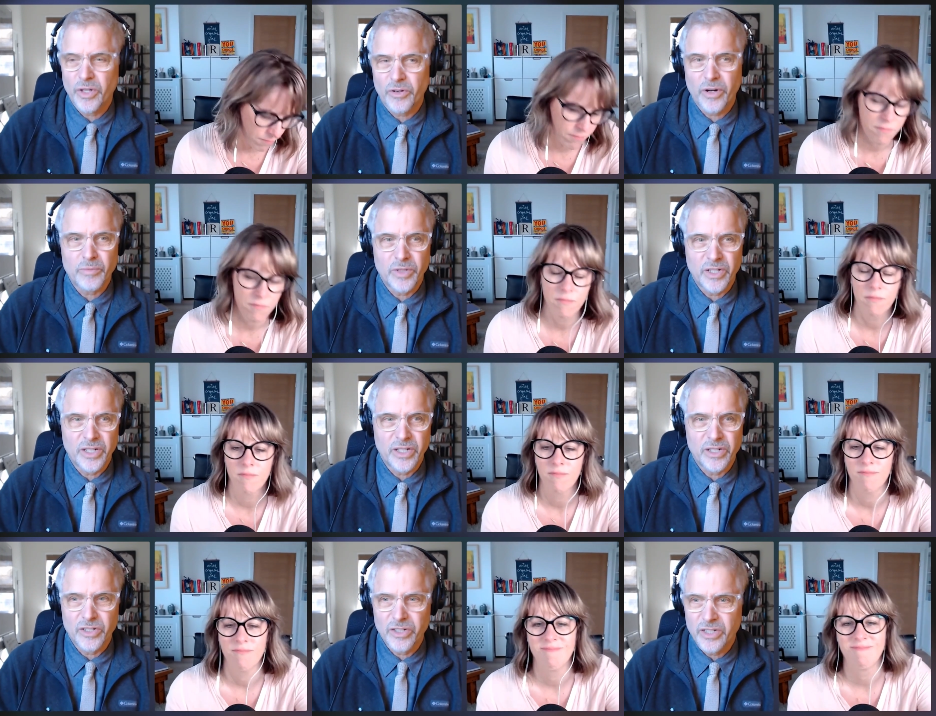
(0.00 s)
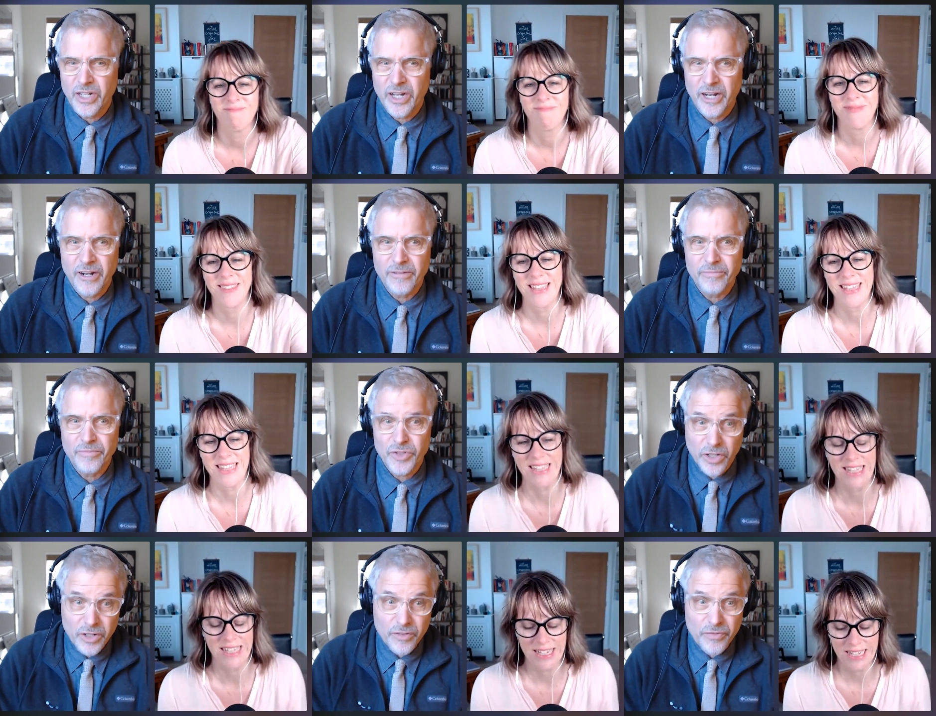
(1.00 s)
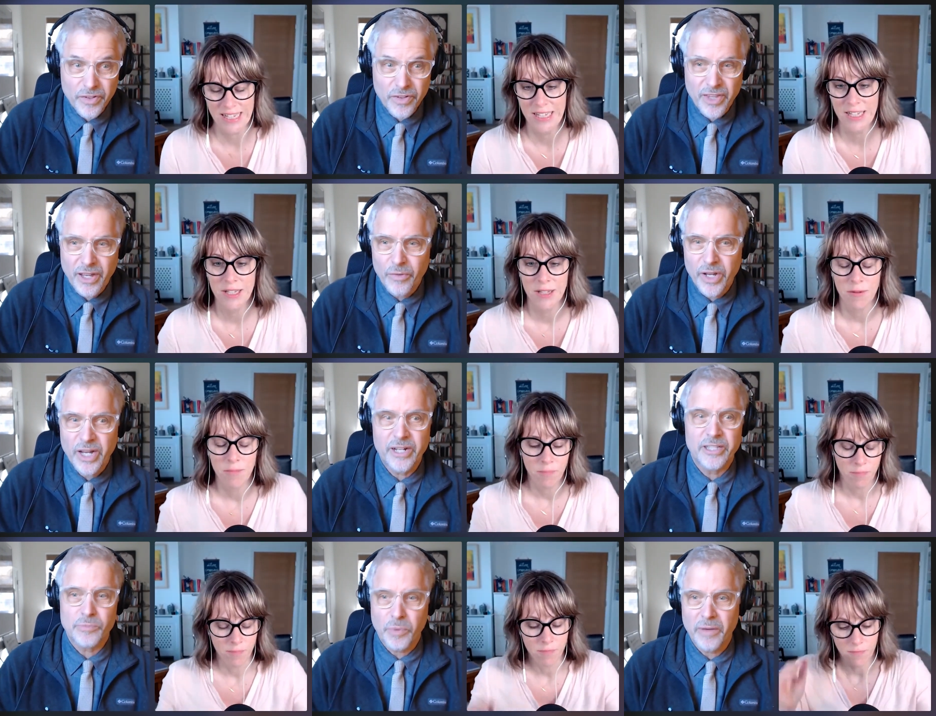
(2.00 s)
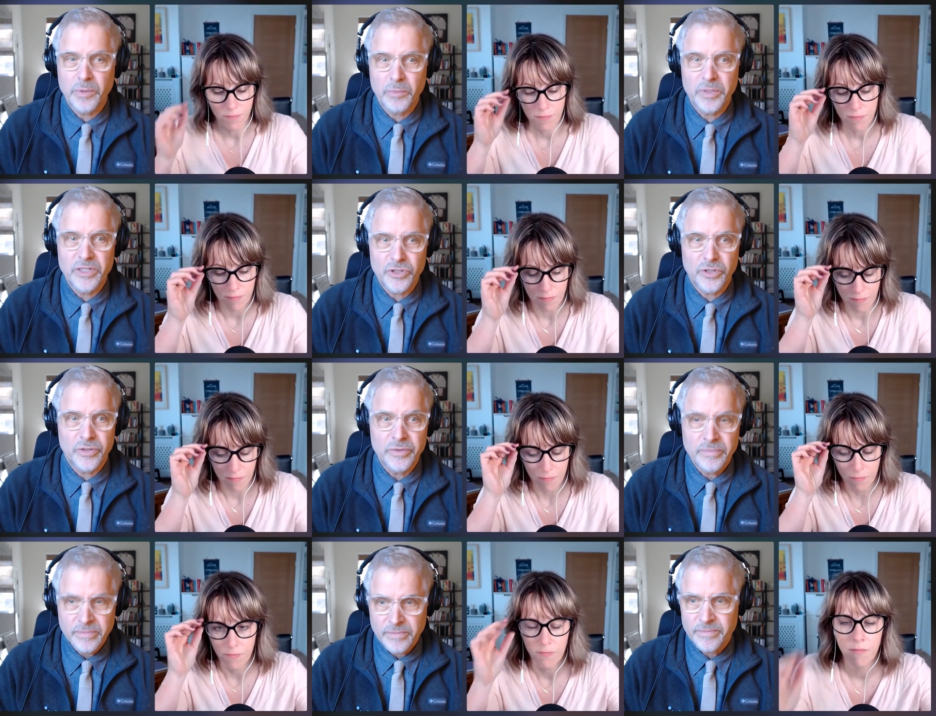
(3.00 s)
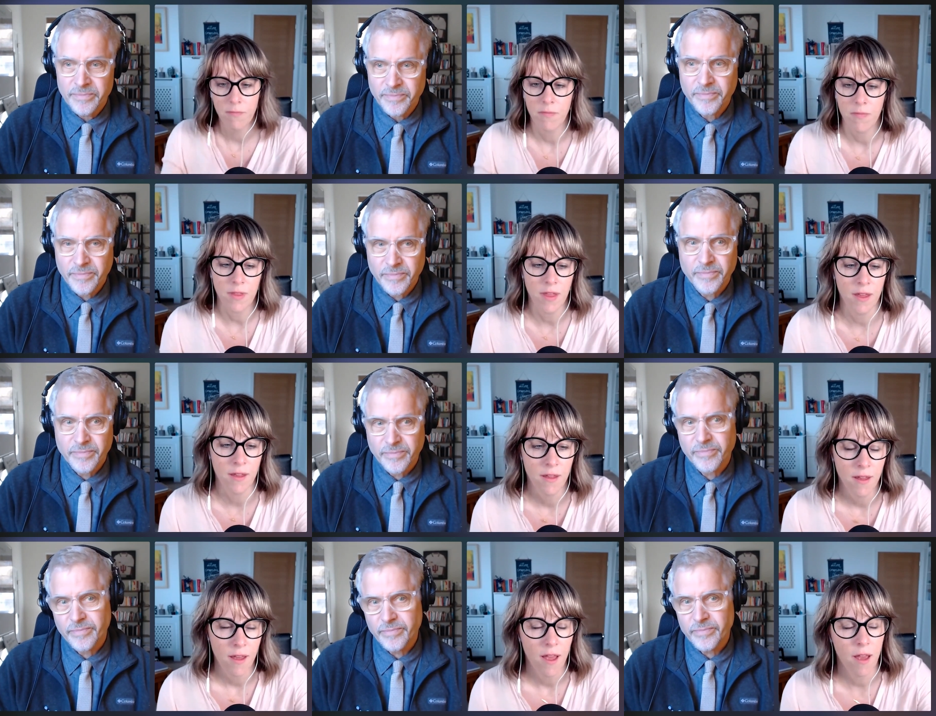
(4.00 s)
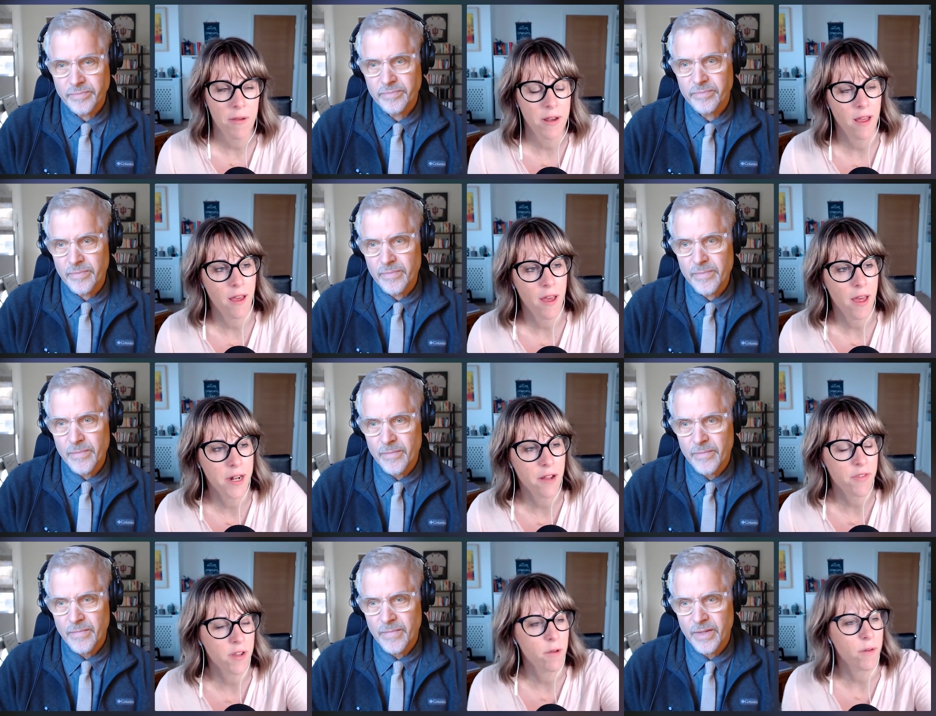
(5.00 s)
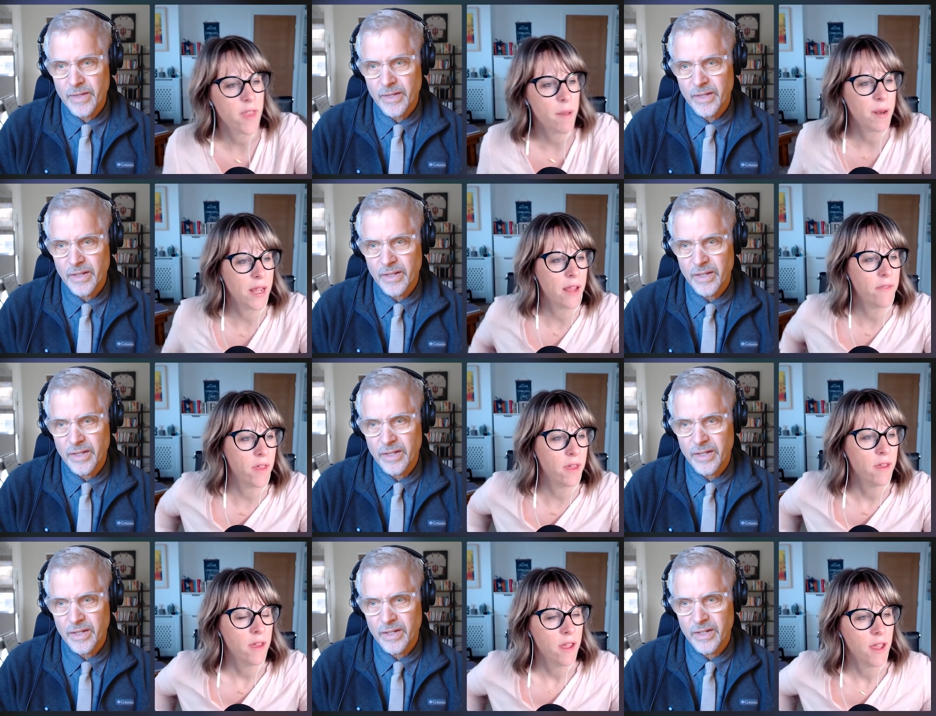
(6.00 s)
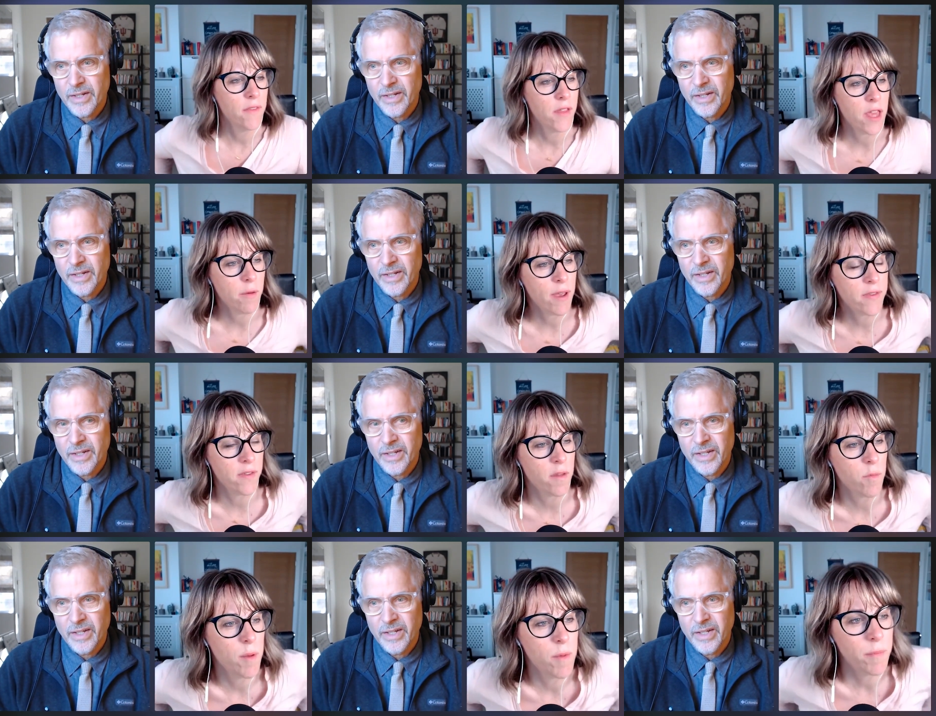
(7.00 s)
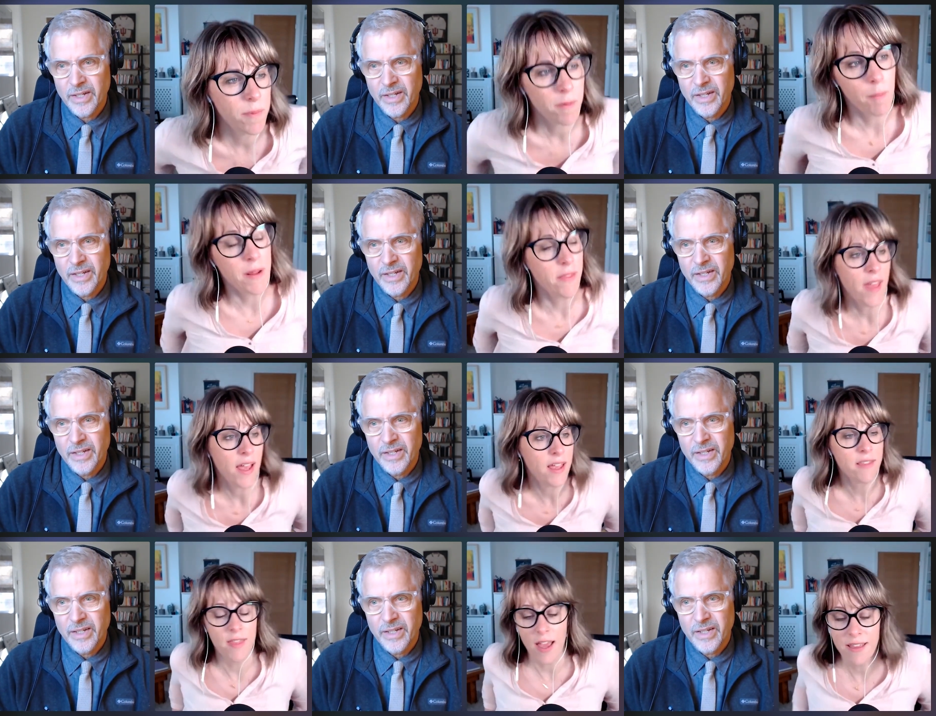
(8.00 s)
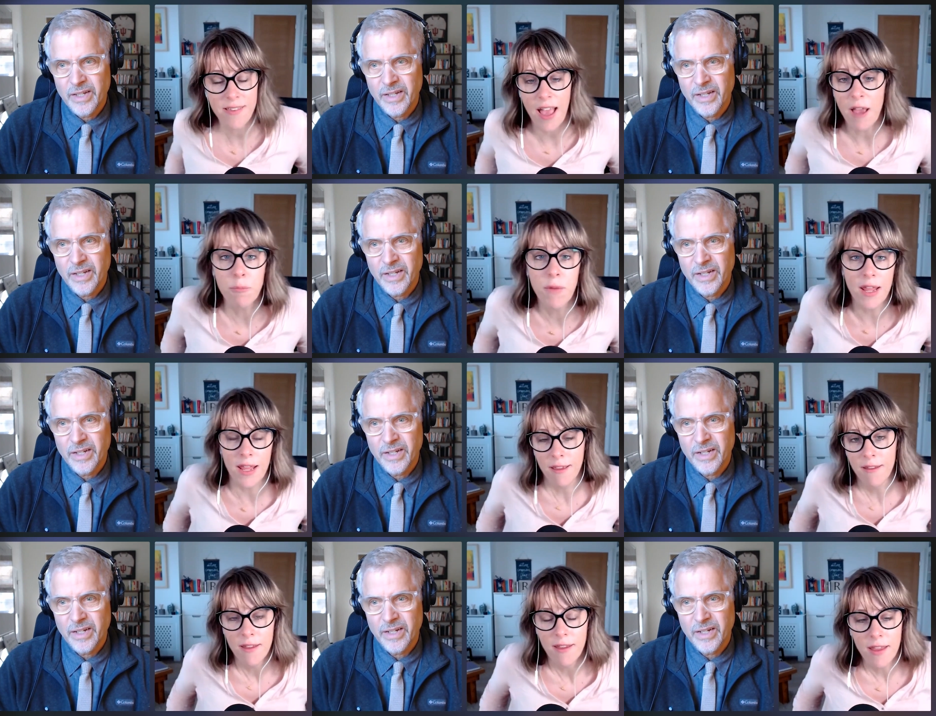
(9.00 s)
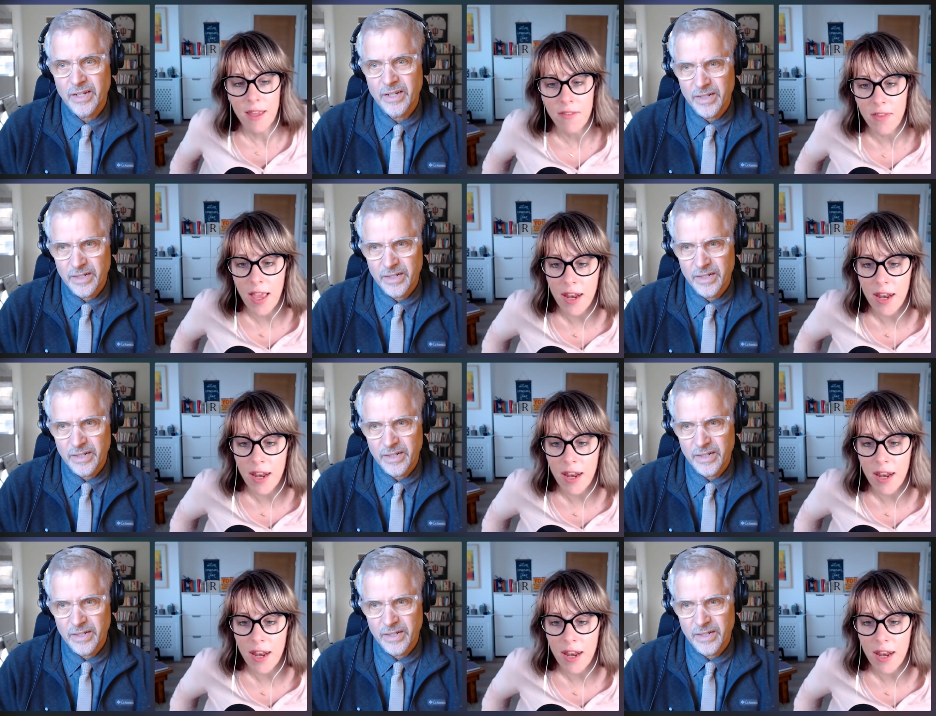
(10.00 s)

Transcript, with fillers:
Speaker 1: on whether I'm going to get good care. She could feel that way, and it's probably true.
Speaker 2: Yeah. I mean, I'd love to know what's happening in the in the US at the moment. I mean, that is that is happening in the